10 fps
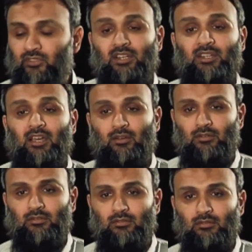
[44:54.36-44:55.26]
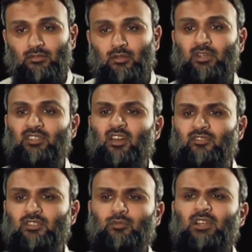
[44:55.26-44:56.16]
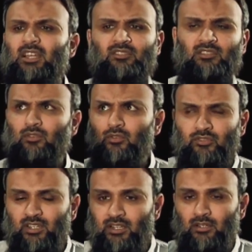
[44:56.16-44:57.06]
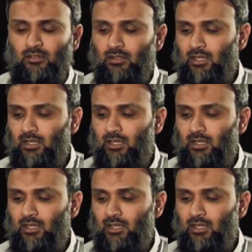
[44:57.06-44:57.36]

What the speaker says: sent down? So when it's asked to them, what has your Lord sent down?